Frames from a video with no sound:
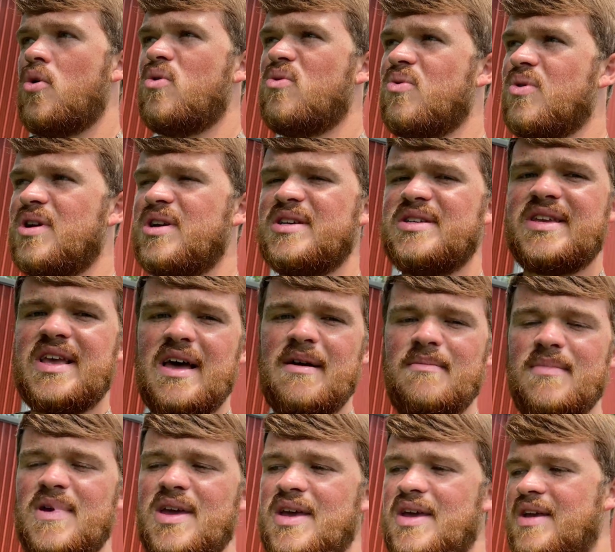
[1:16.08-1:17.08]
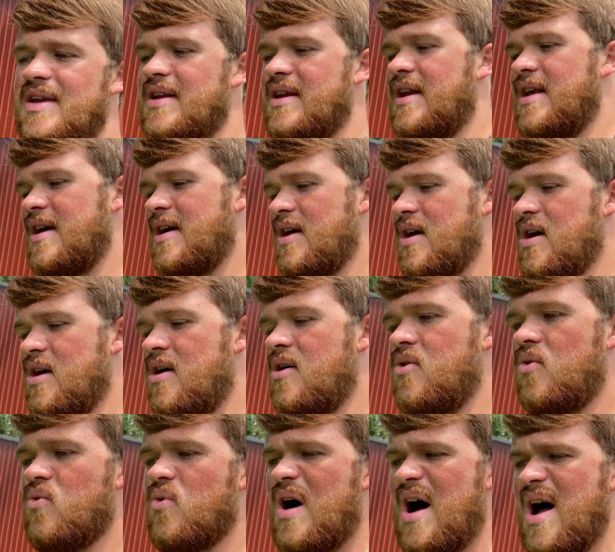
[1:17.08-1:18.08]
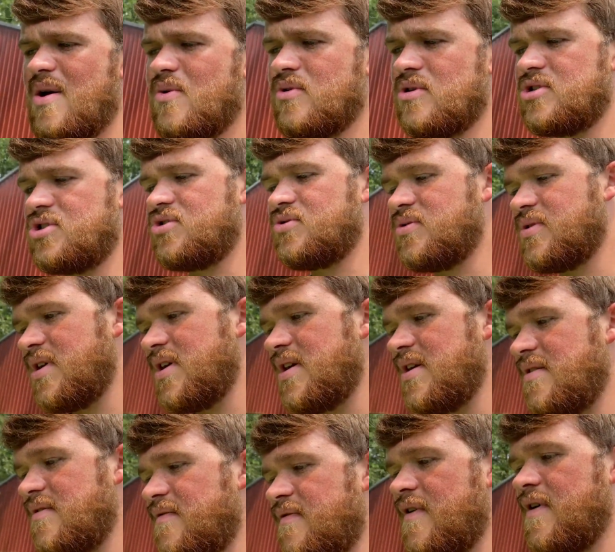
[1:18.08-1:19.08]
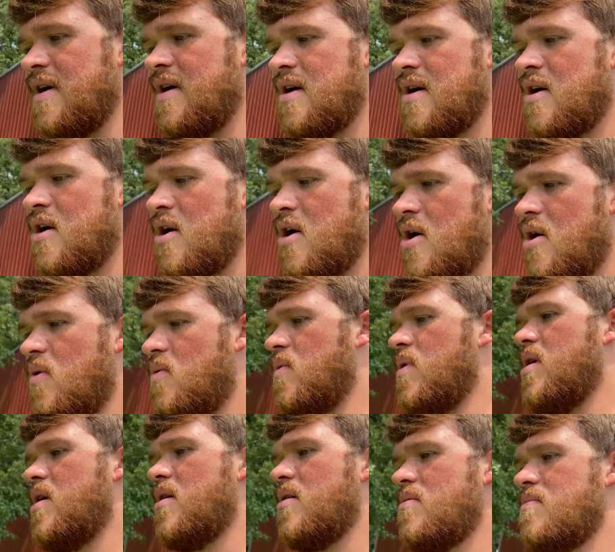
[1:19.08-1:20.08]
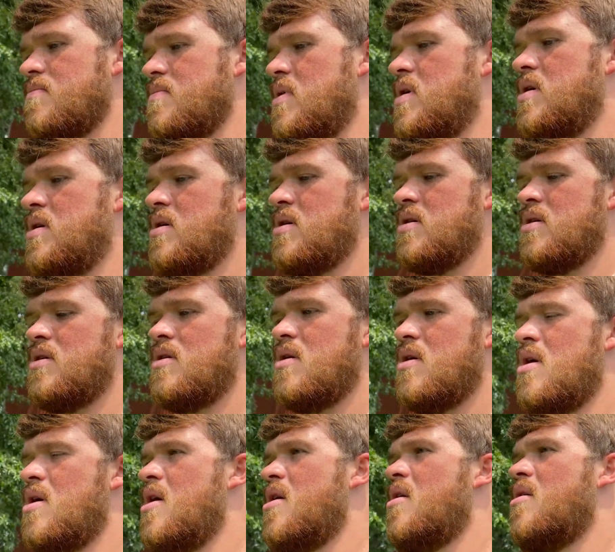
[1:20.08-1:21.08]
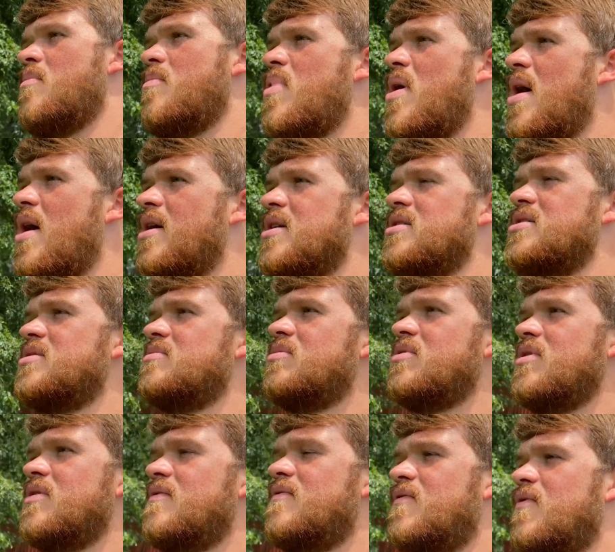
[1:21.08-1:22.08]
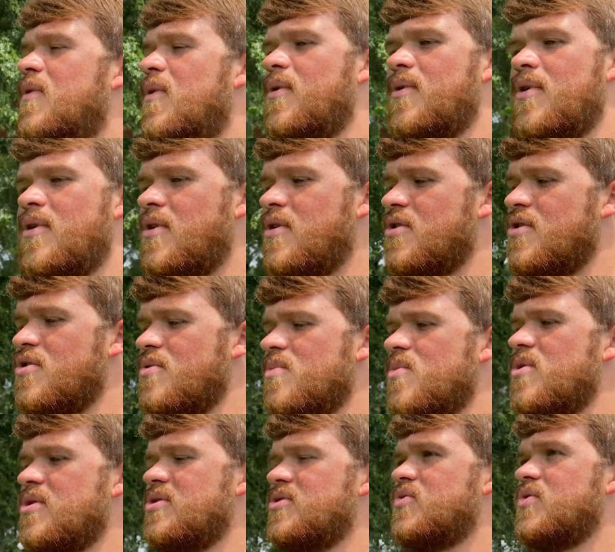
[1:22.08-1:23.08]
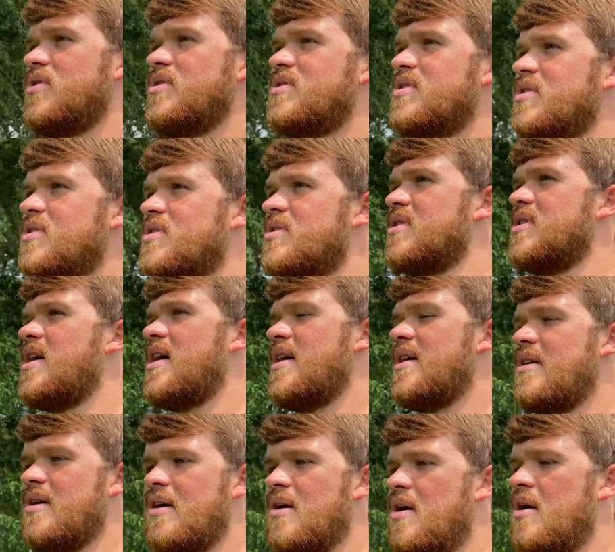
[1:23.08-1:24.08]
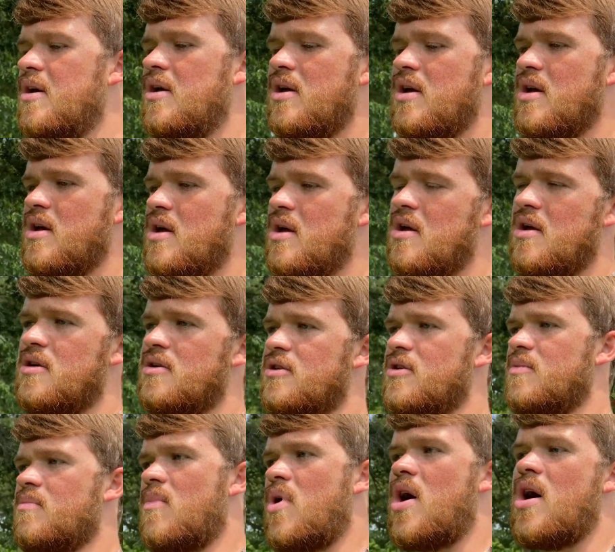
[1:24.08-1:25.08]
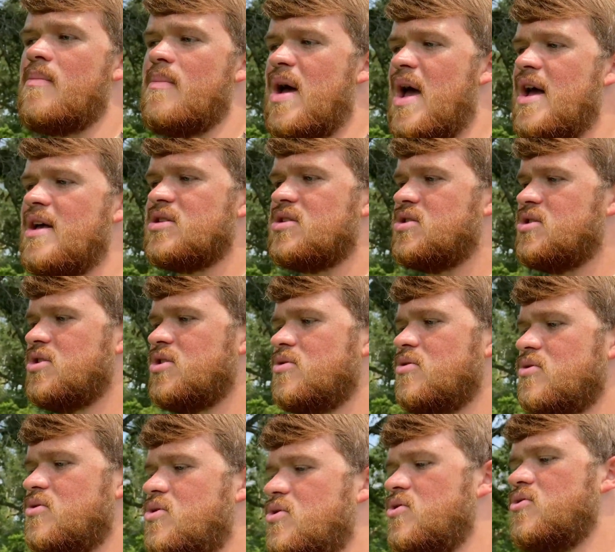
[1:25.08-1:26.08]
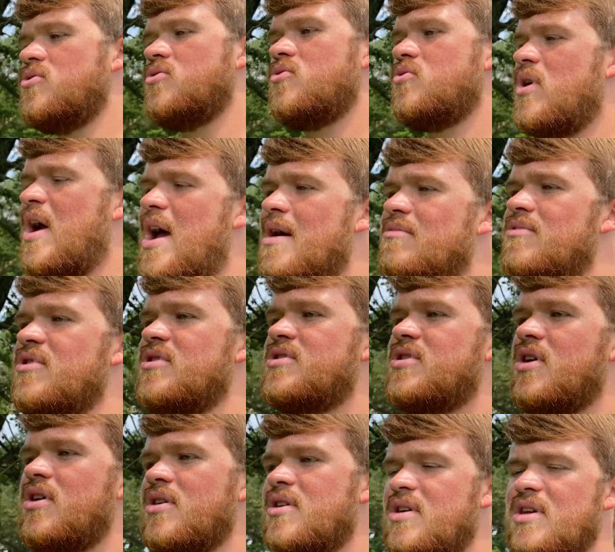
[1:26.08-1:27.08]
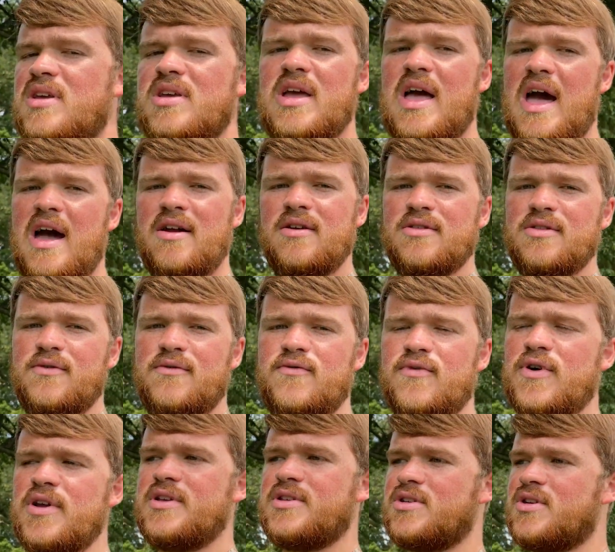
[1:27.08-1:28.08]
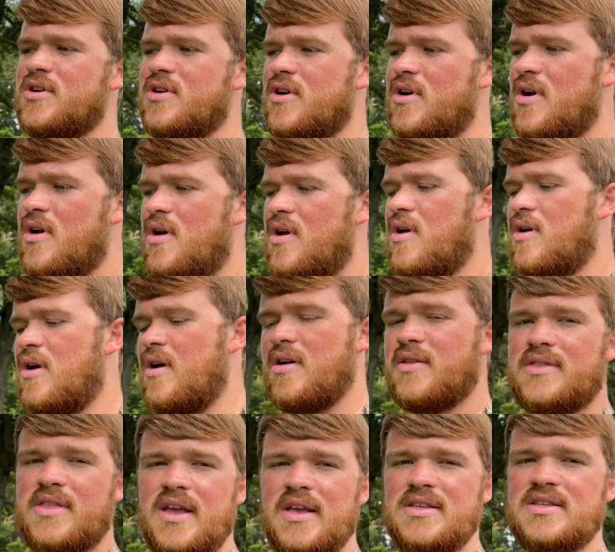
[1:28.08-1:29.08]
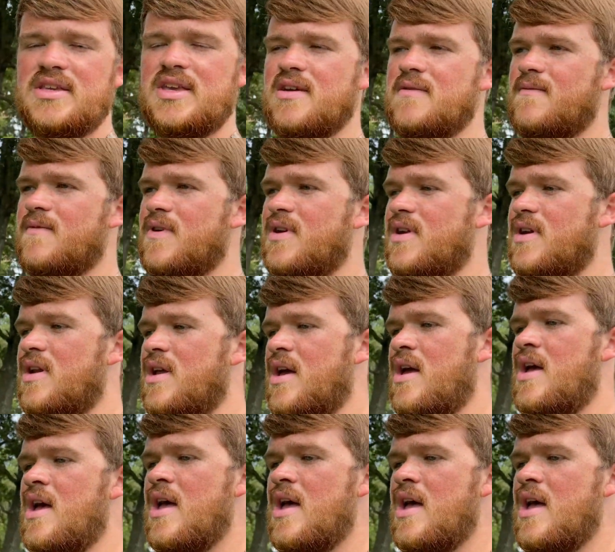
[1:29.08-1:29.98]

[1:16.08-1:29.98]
What does that mean? Why would you leave? Well, possibly for numerous reasons, like your mom asked you to grab the turkey out of the freezer on Thanksgiving